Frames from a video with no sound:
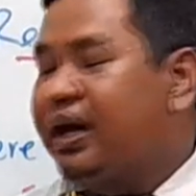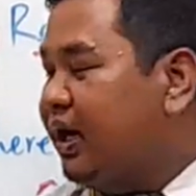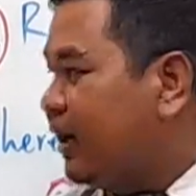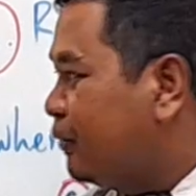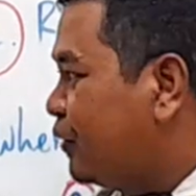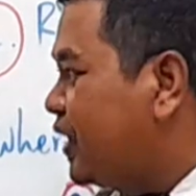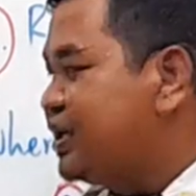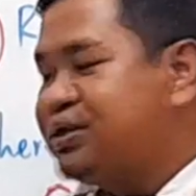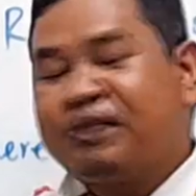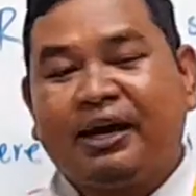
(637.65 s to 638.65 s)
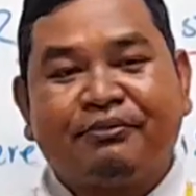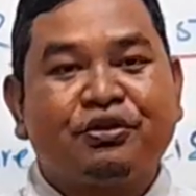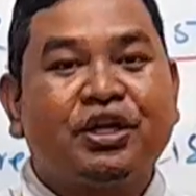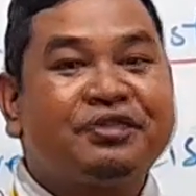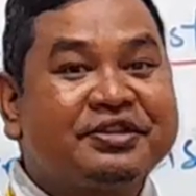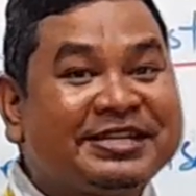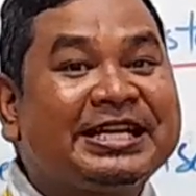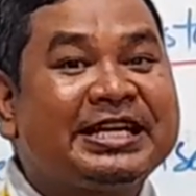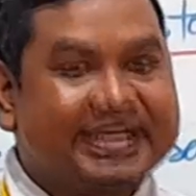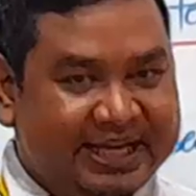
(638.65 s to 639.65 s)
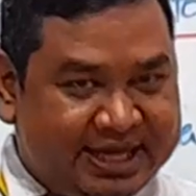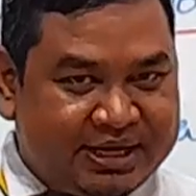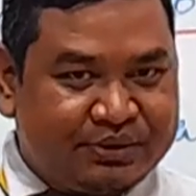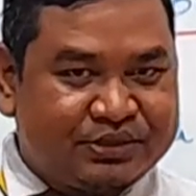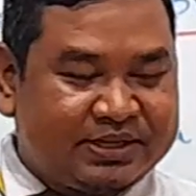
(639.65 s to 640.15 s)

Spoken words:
One, you have to know the thing in the house,